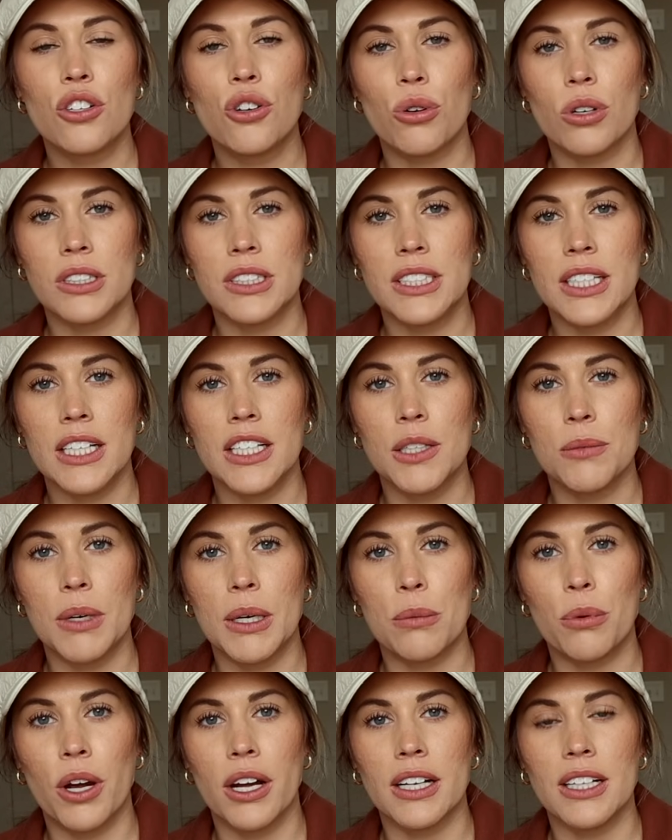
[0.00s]
towards the end of
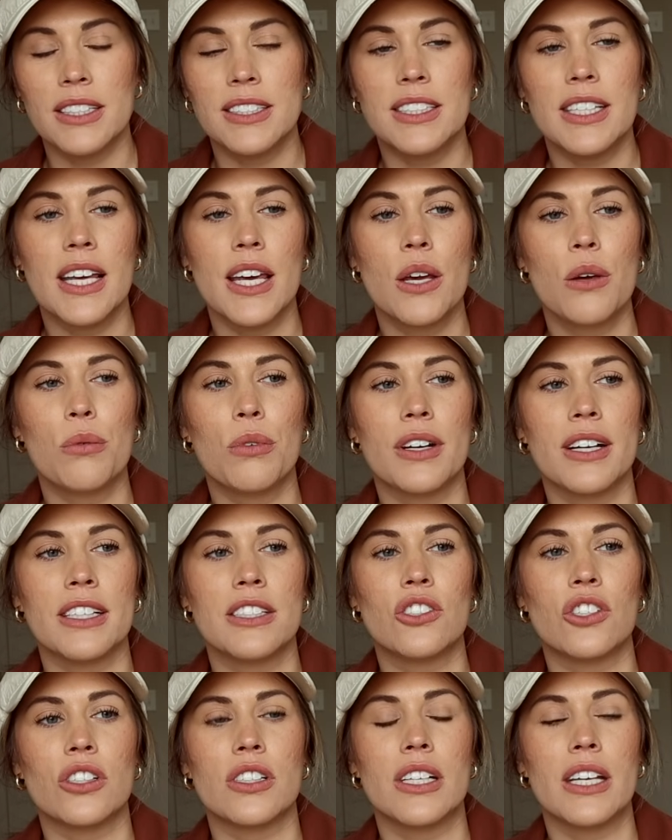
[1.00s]
my pregnancy when I
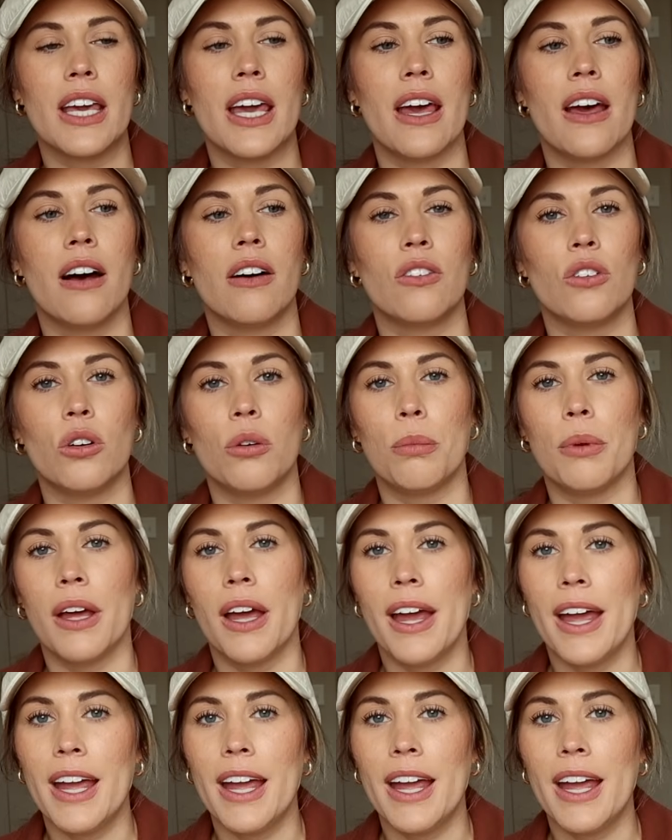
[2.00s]
start to get a little bit